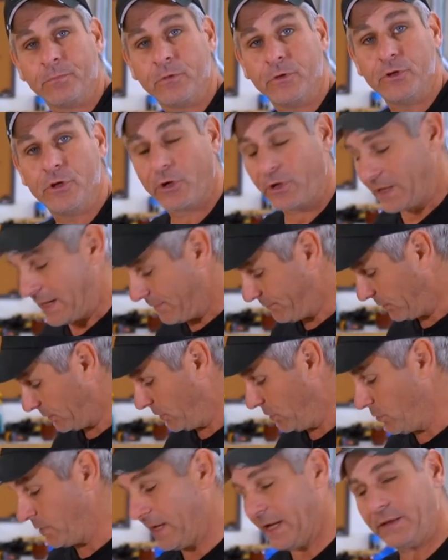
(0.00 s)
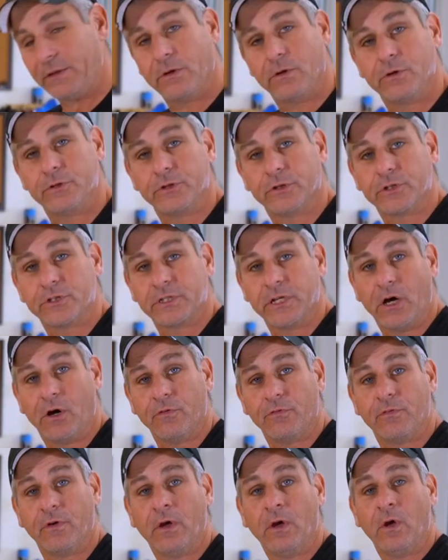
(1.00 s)
You're going to have to locate those
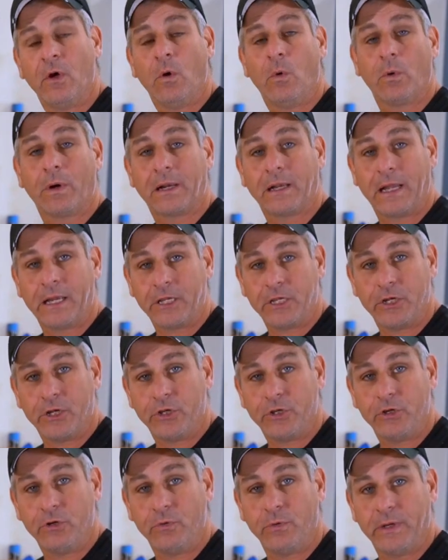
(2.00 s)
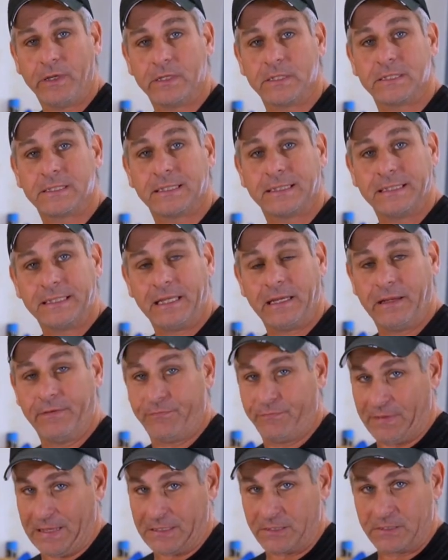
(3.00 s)
yourself. What I'd like you to do is,
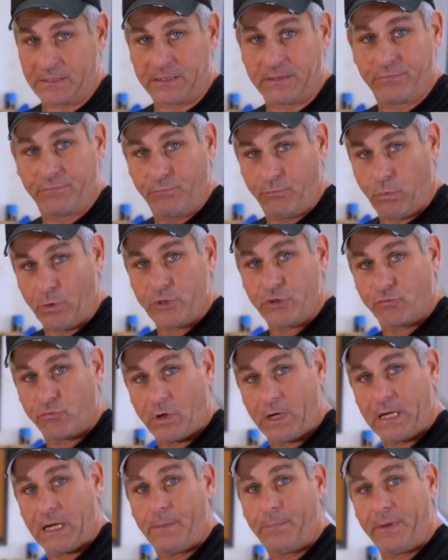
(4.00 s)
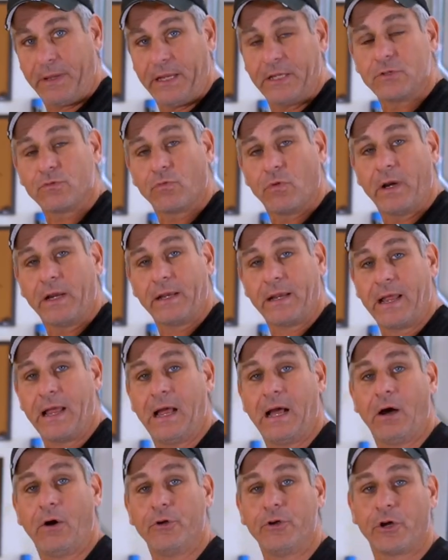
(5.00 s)
if that's what you're running up against right
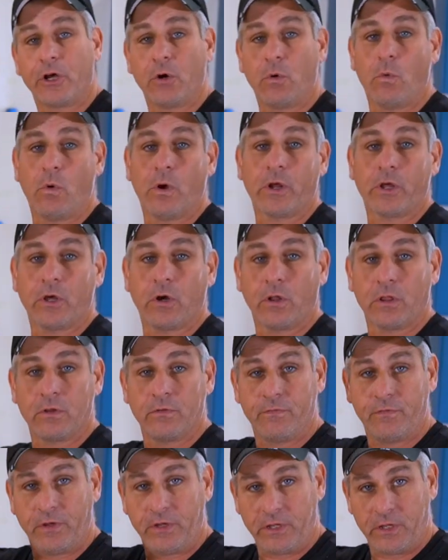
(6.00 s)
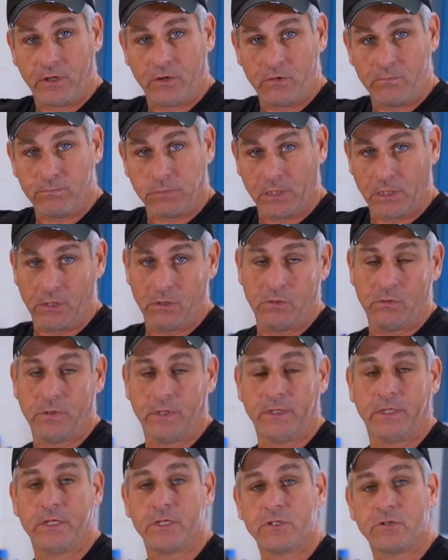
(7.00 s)
now, you're going to want to go to the video below
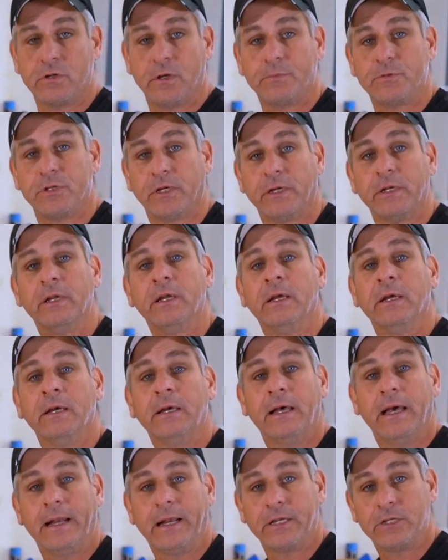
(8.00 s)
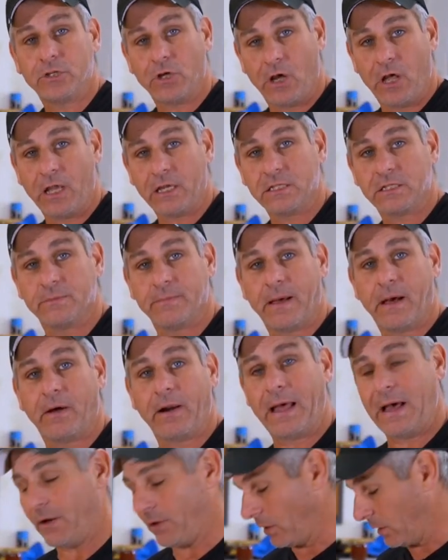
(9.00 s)
in the description, and it talks
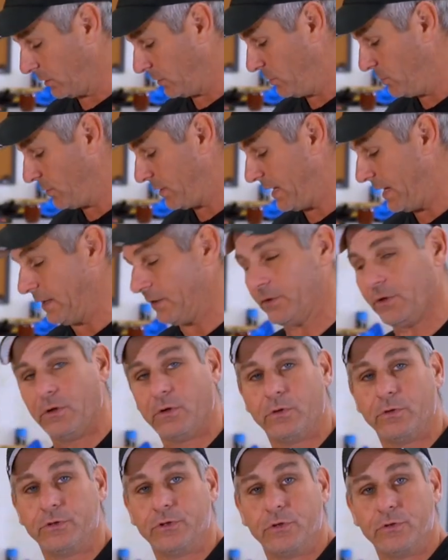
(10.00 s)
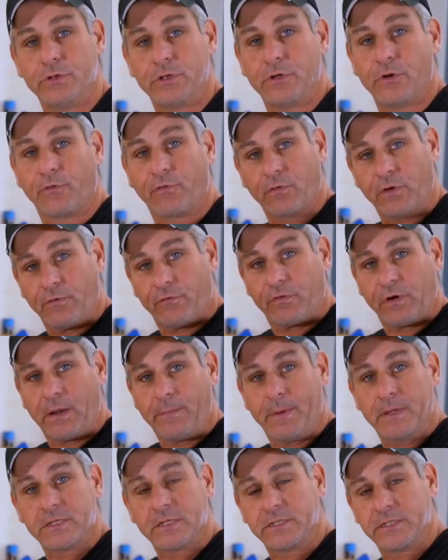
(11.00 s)
about how to locate those using your front
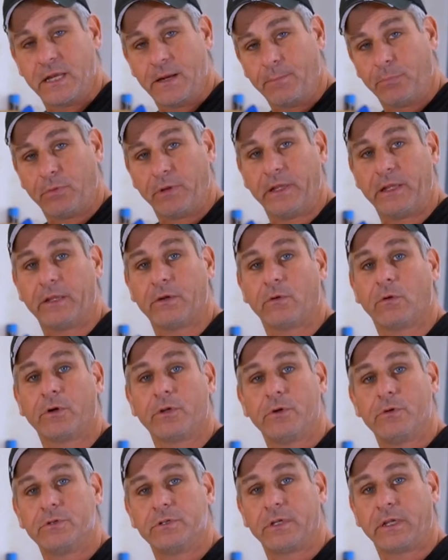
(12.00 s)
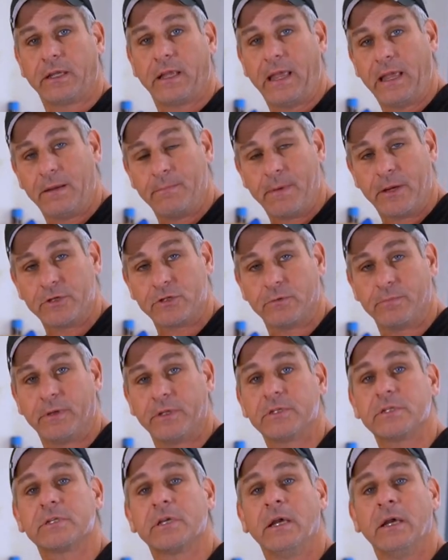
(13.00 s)
frame as a template or using hand
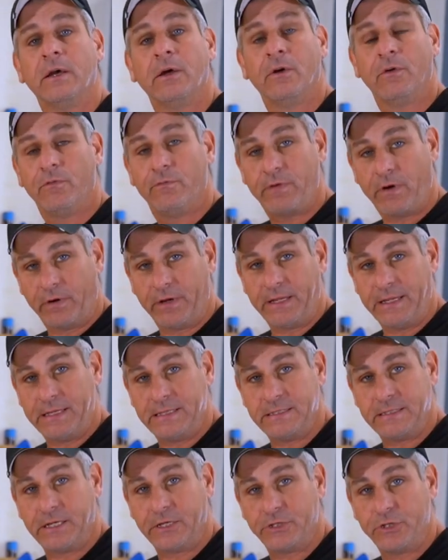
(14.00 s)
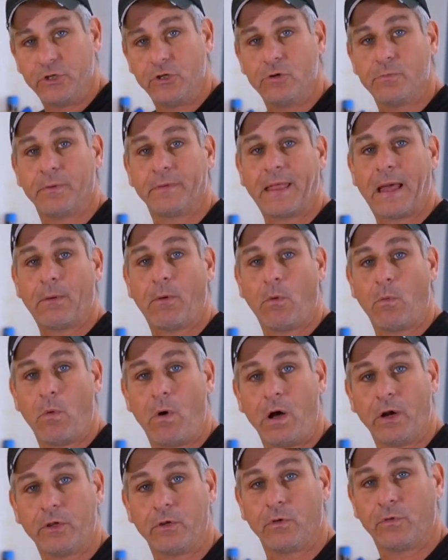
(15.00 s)
measurements. Very easy to do, but that will
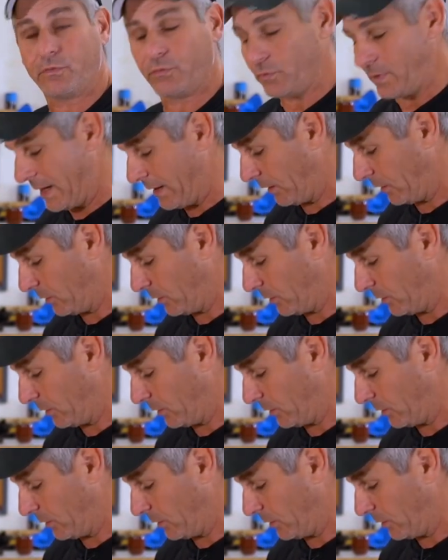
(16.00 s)
walk you through how to